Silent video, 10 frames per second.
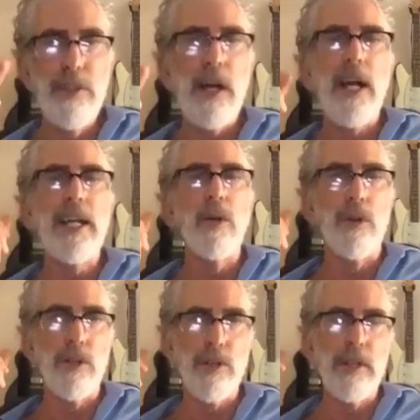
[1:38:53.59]
the
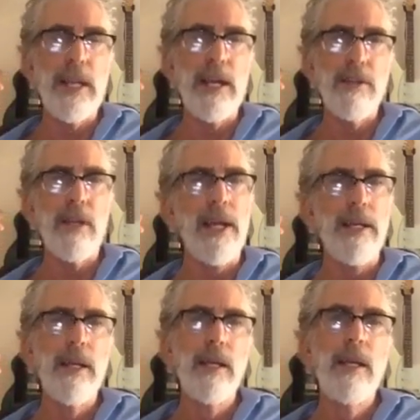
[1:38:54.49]
hindquarters to the outside.
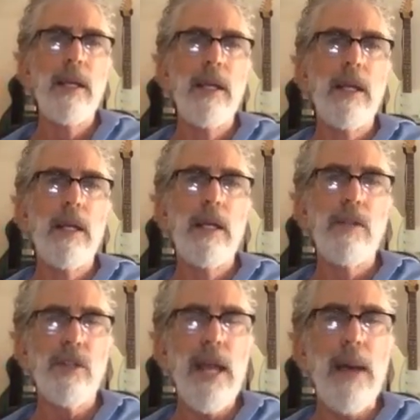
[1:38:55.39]

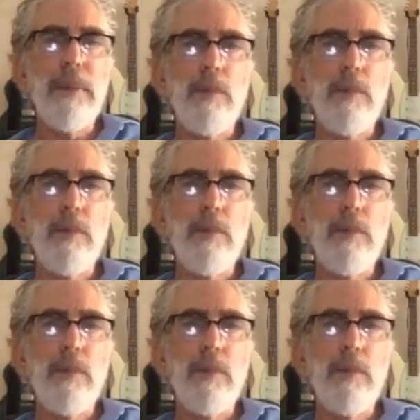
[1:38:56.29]
Just tap him